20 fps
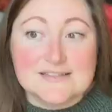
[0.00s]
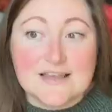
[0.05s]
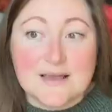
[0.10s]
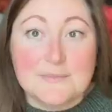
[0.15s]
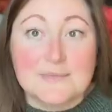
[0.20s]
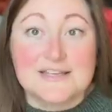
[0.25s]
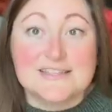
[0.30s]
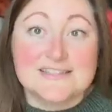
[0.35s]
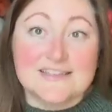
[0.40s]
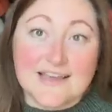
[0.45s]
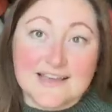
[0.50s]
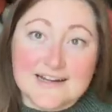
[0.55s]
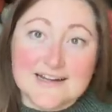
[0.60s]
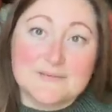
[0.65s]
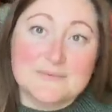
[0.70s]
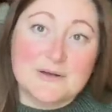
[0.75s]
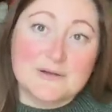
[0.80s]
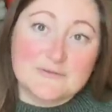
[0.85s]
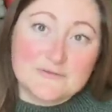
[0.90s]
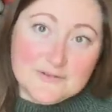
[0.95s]
I'm excited
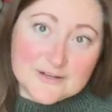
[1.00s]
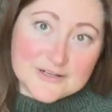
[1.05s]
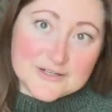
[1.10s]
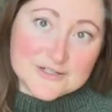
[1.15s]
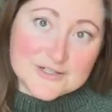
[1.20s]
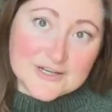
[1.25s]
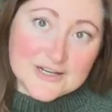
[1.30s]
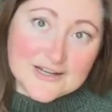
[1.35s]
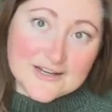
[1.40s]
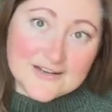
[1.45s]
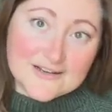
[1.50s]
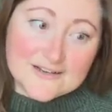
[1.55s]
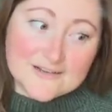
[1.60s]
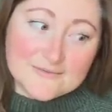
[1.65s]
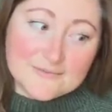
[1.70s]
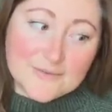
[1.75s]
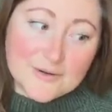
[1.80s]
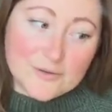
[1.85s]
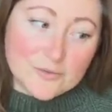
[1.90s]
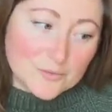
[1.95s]
about finishing
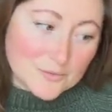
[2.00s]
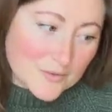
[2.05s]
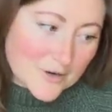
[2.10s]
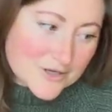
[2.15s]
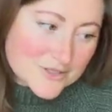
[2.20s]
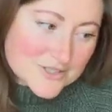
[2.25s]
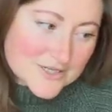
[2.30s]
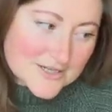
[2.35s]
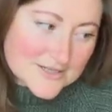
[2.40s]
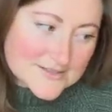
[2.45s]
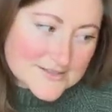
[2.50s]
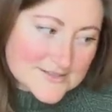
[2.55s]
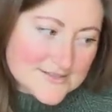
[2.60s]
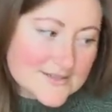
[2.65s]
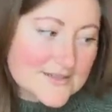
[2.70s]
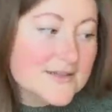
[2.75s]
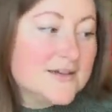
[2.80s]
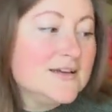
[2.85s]
my old projects.